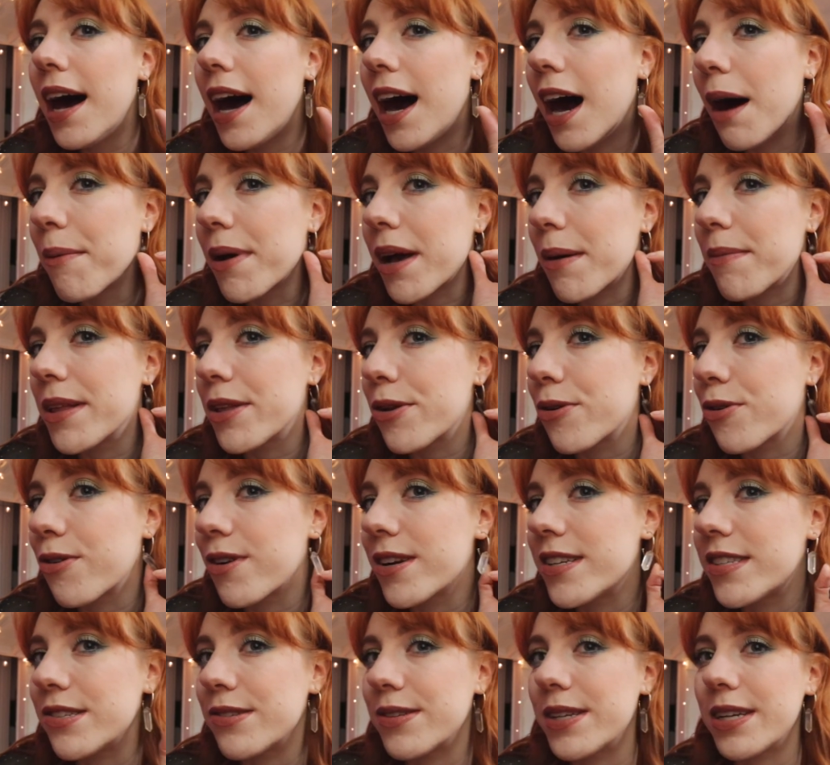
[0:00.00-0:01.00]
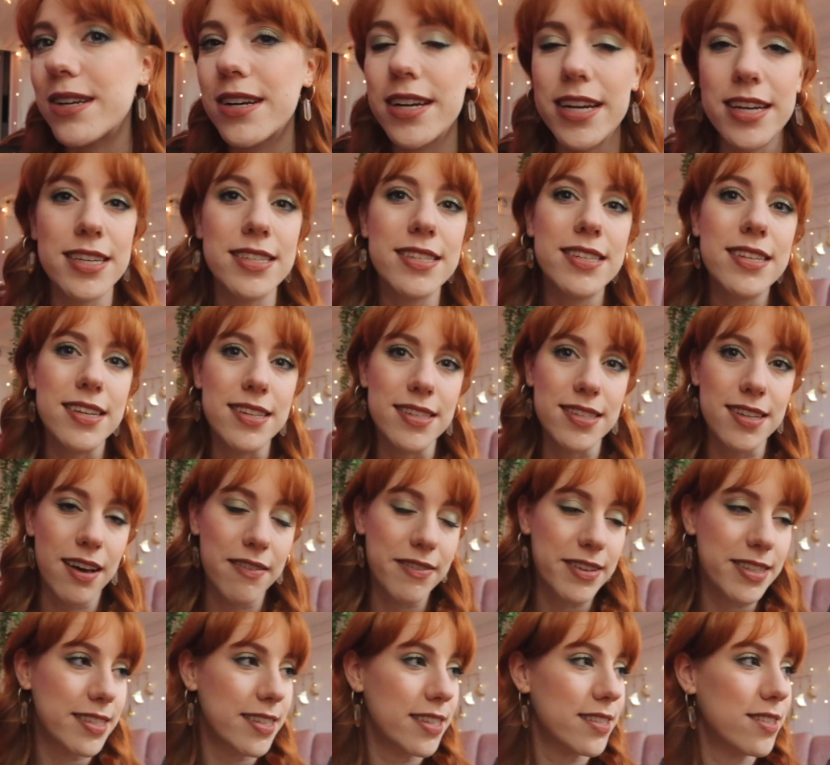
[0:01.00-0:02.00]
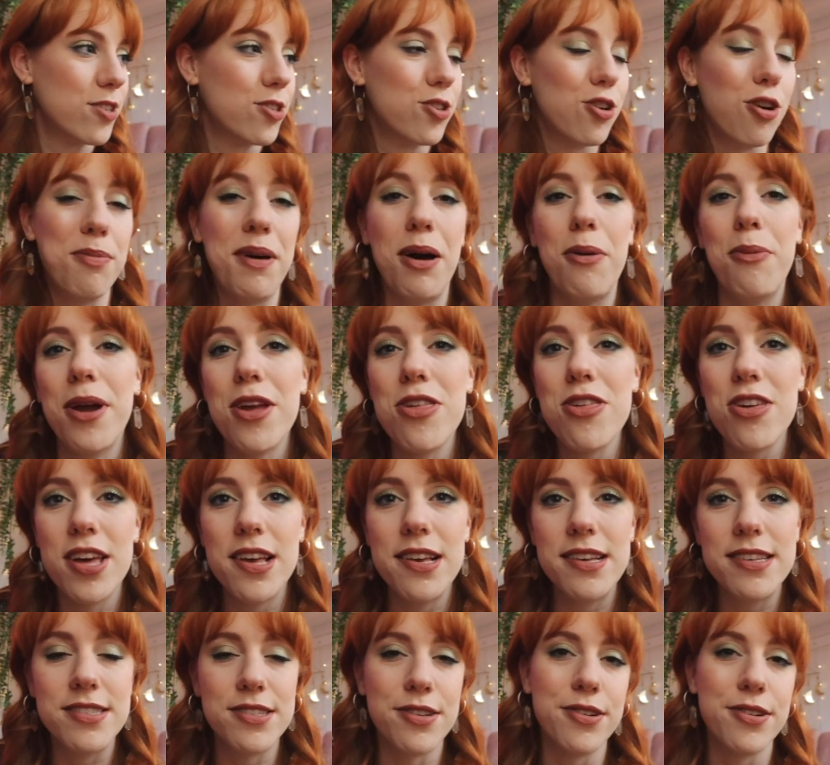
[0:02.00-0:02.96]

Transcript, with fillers: Um, I got my little crystal earrings because obviously it's a show about witches.